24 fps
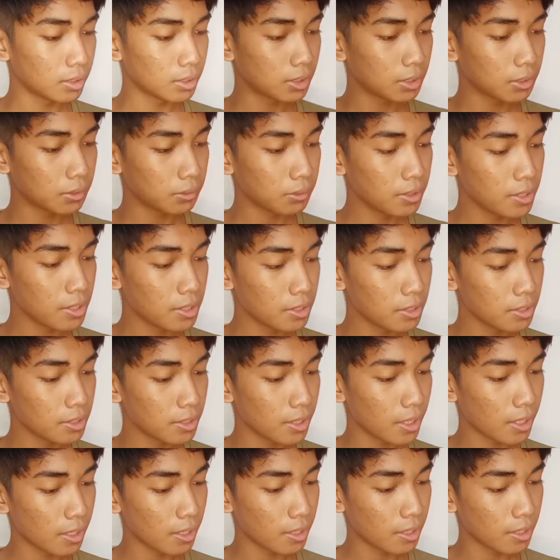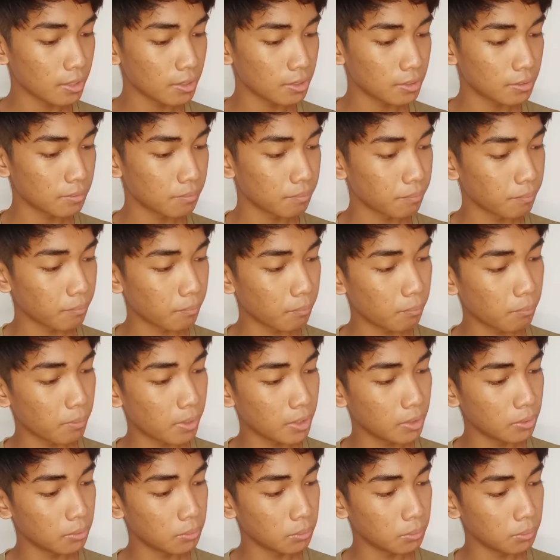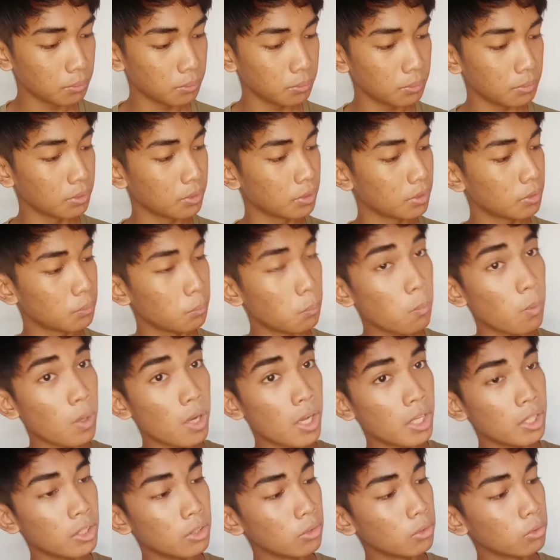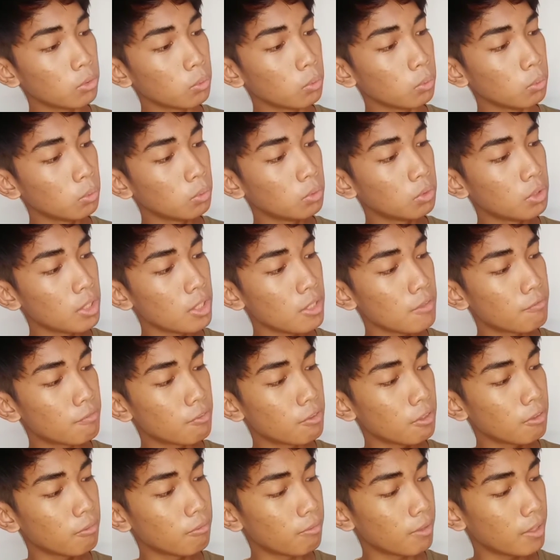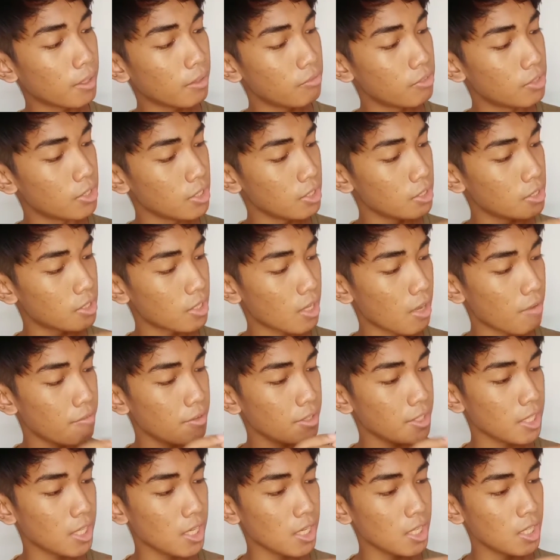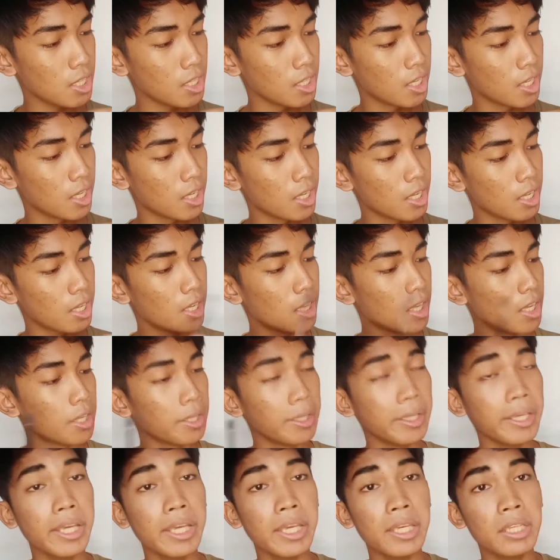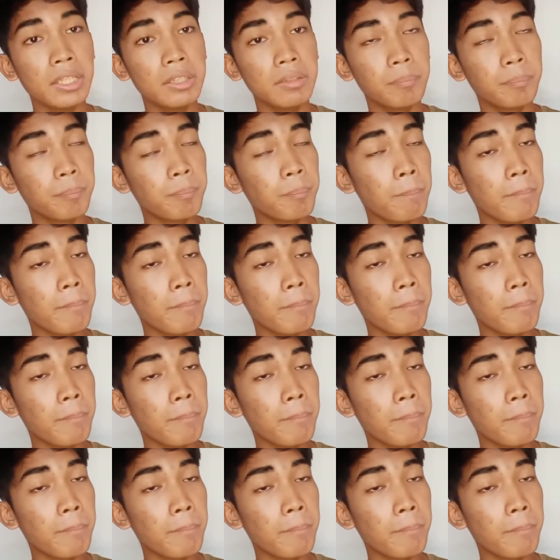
So this has 1, 2, 3, 4, 5, 6, 7, 8